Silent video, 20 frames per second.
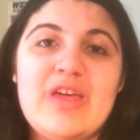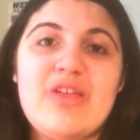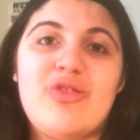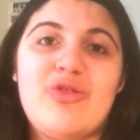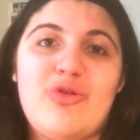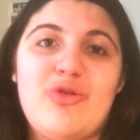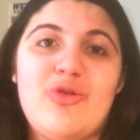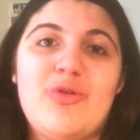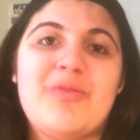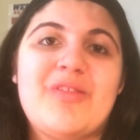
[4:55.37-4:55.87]

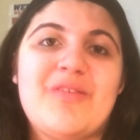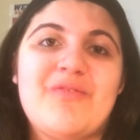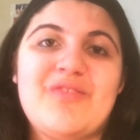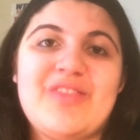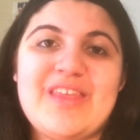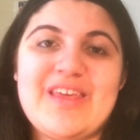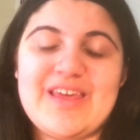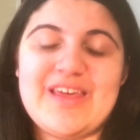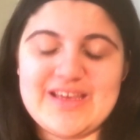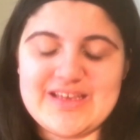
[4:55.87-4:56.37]
tubes of
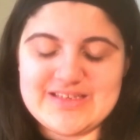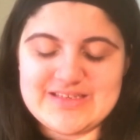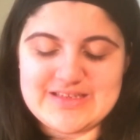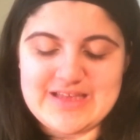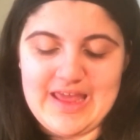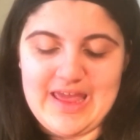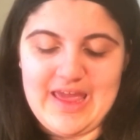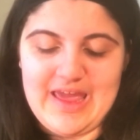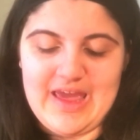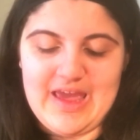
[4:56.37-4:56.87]
these
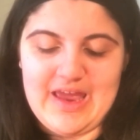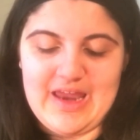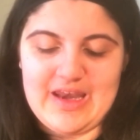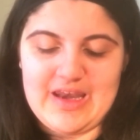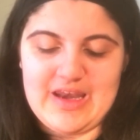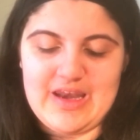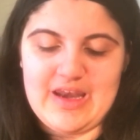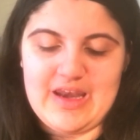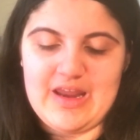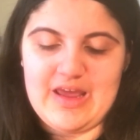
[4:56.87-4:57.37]

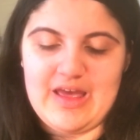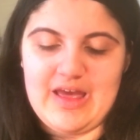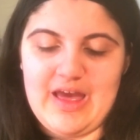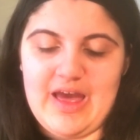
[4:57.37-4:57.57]
and